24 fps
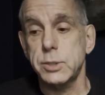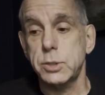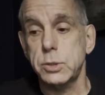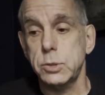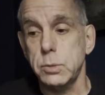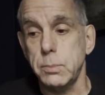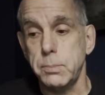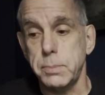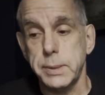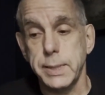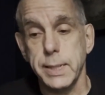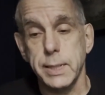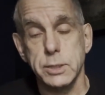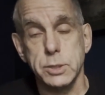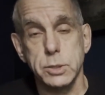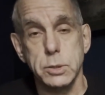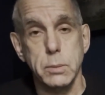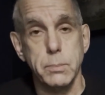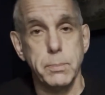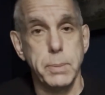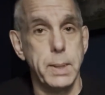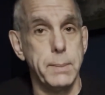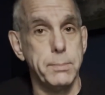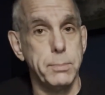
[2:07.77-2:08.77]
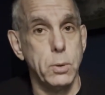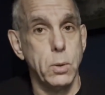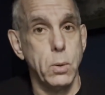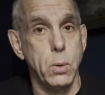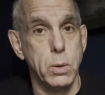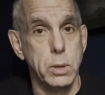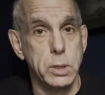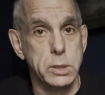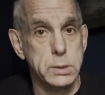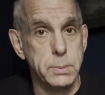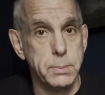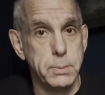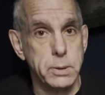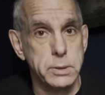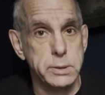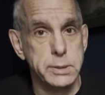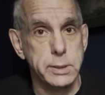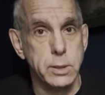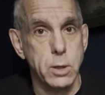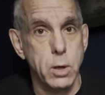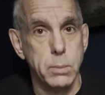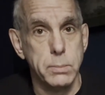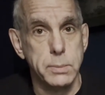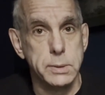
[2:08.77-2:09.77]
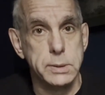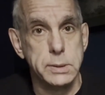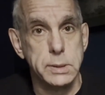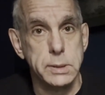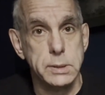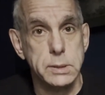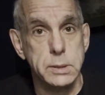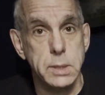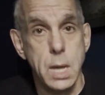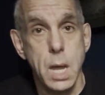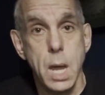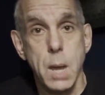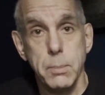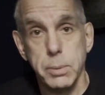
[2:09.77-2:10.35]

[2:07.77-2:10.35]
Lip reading: to potential people who are experiencing homelessness,